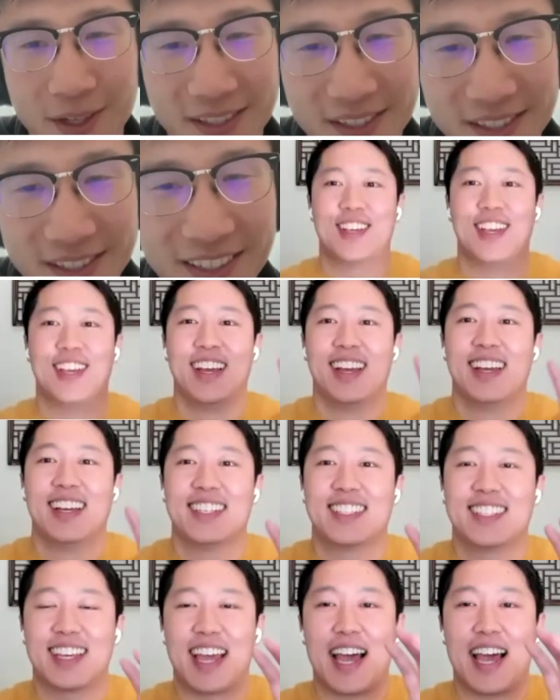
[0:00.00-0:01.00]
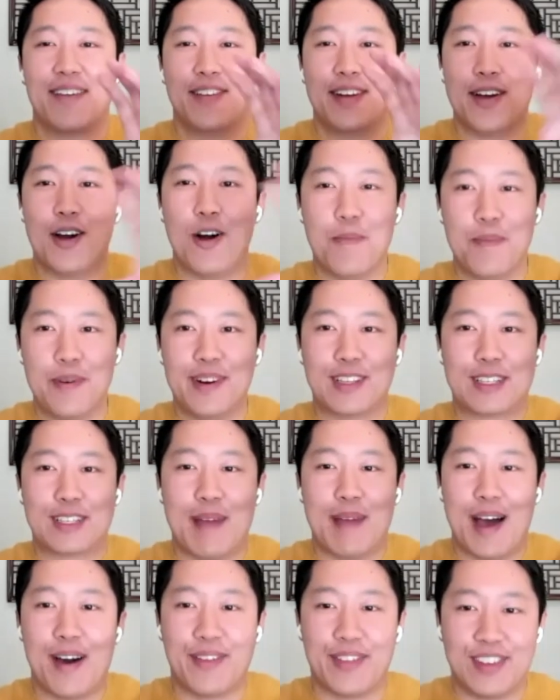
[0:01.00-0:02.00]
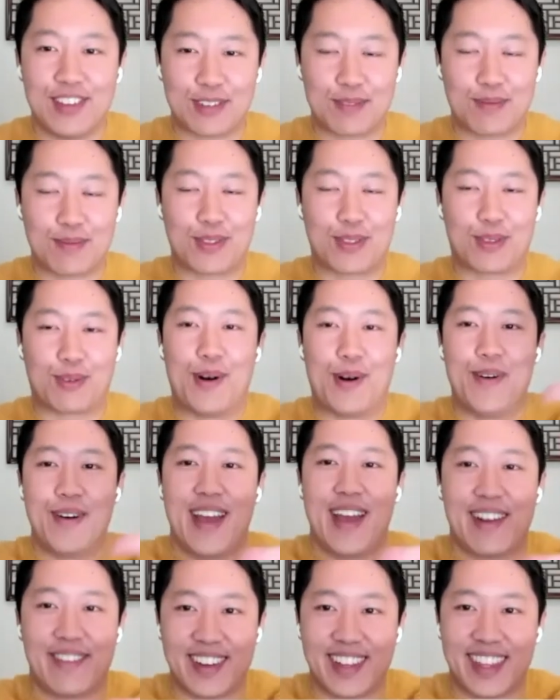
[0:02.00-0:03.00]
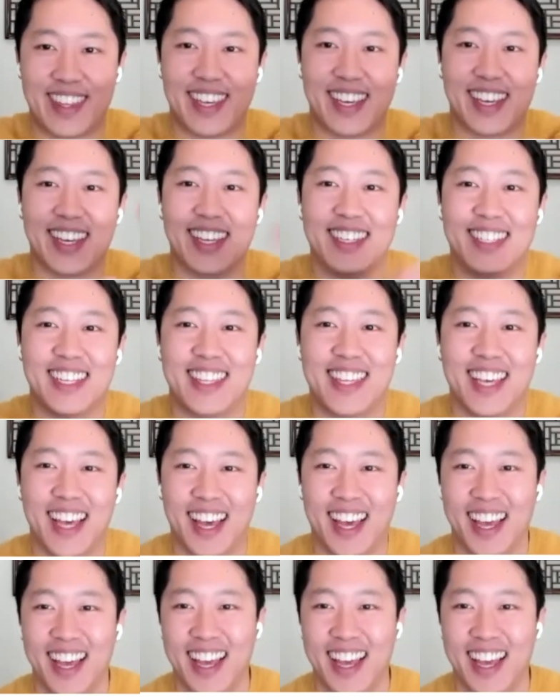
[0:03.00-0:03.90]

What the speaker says: It's like having it open its mouth and just throwing everything into